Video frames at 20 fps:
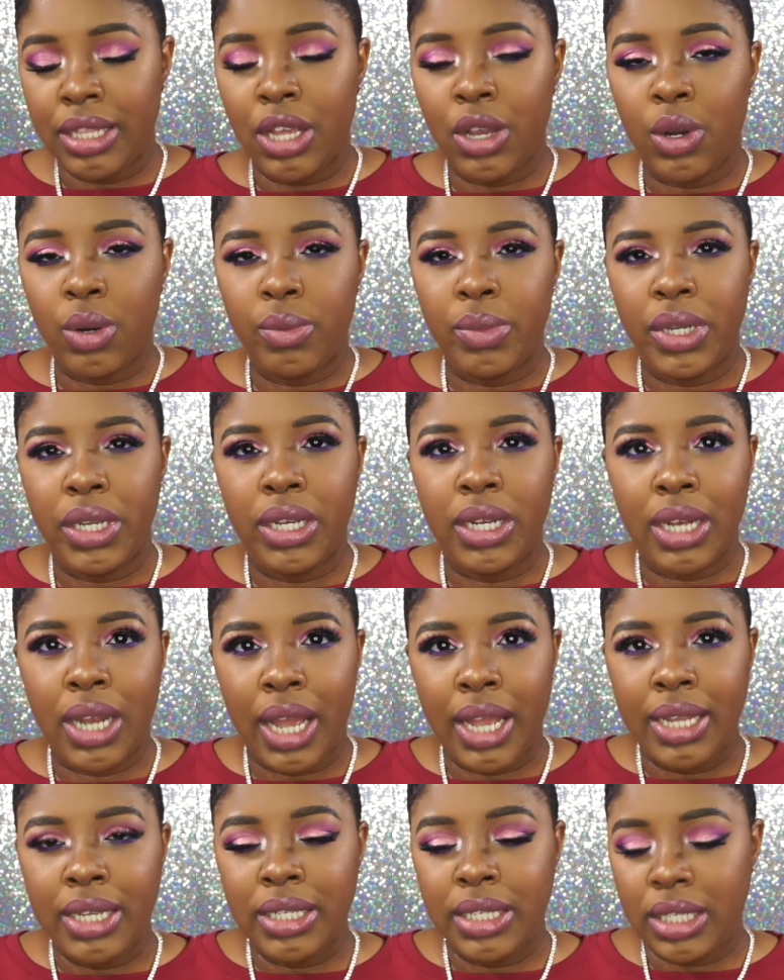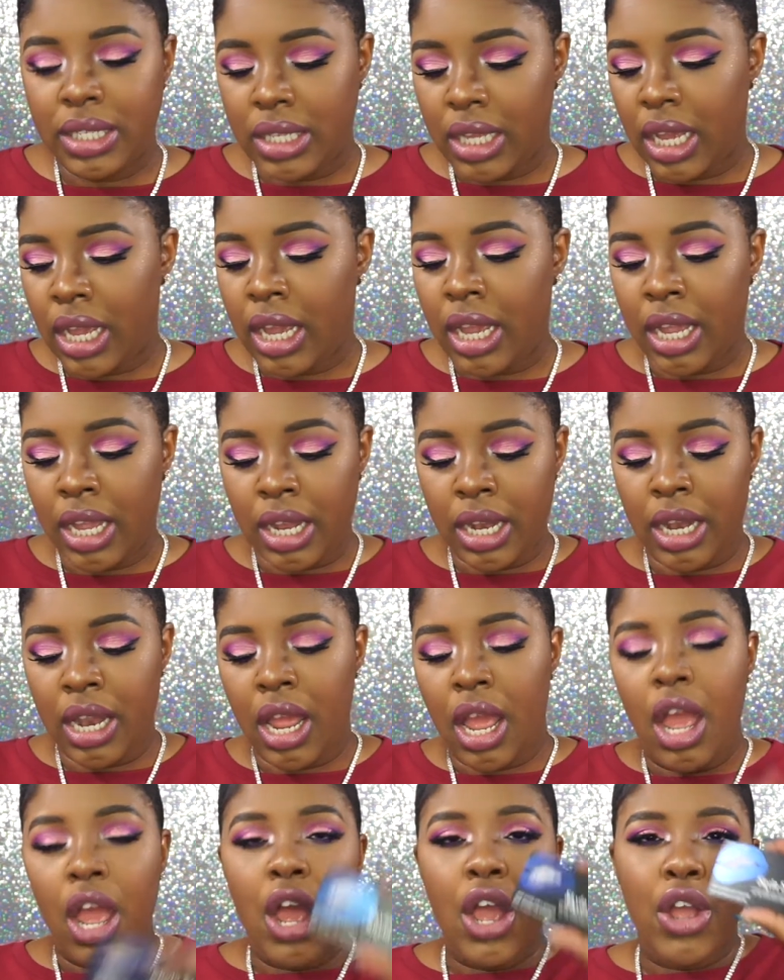They'll be nice and
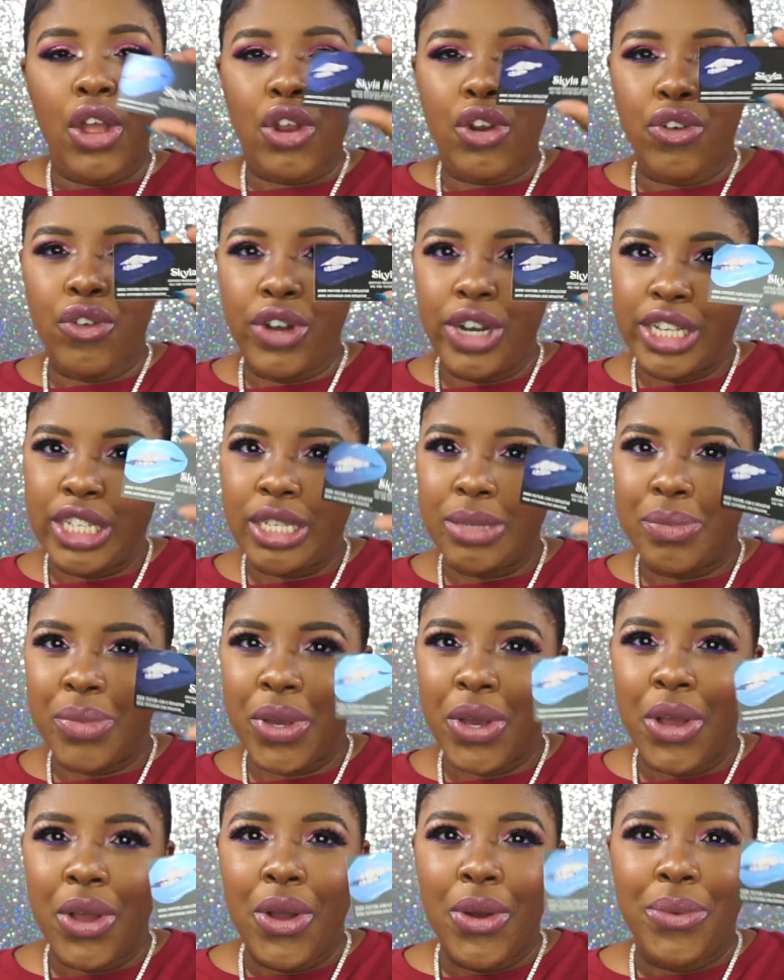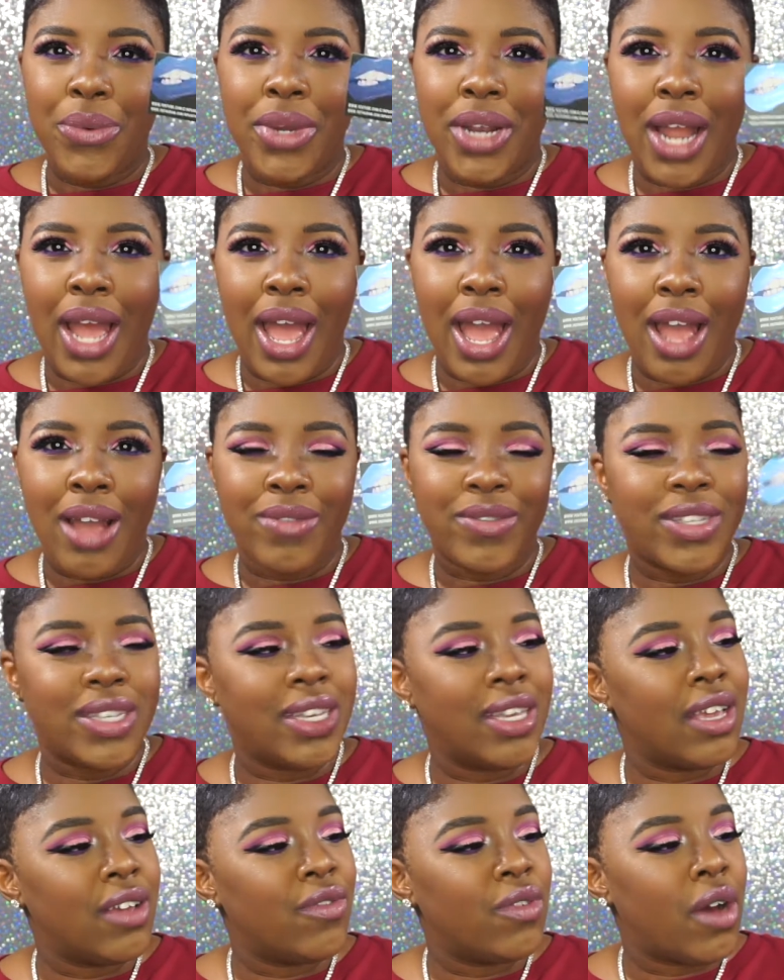crisp when I have to
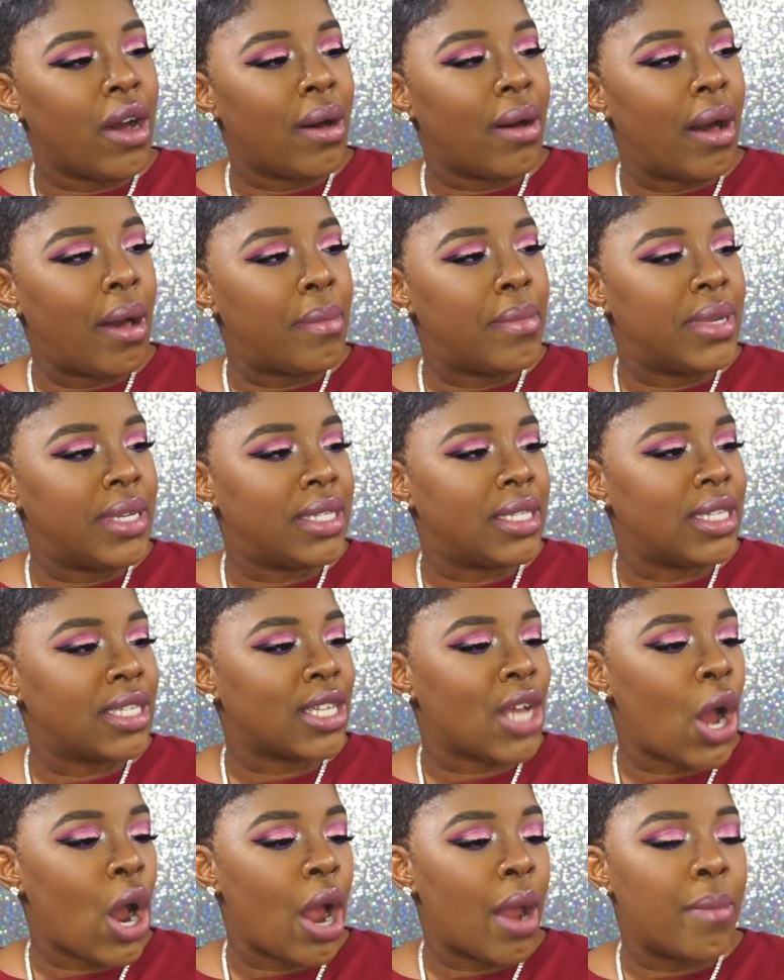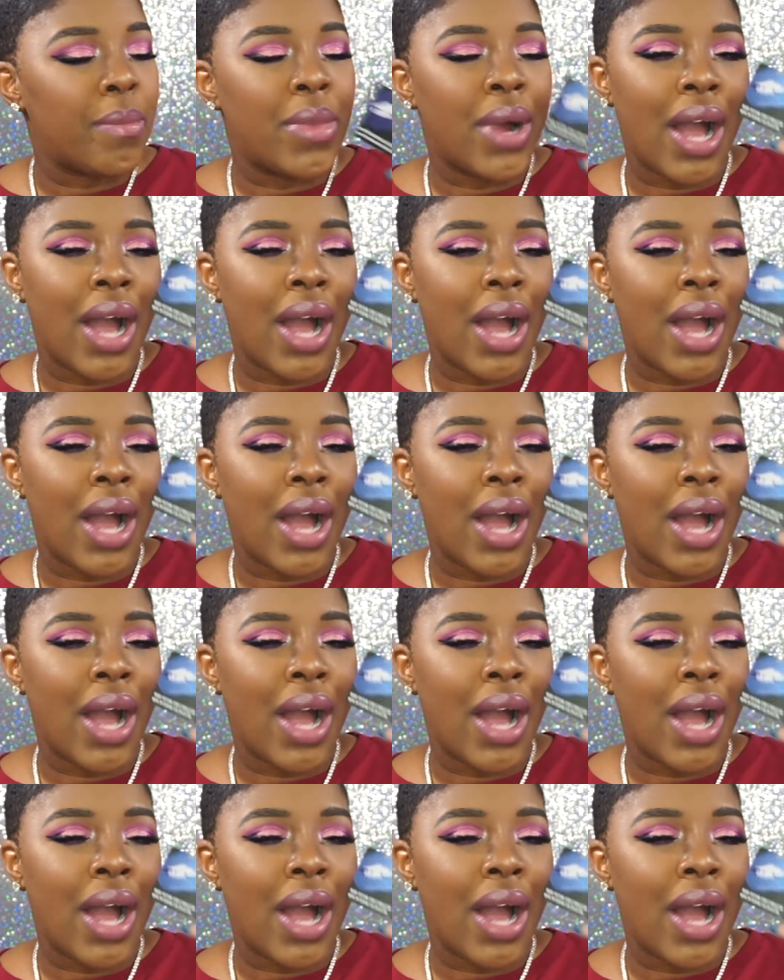give out a business card.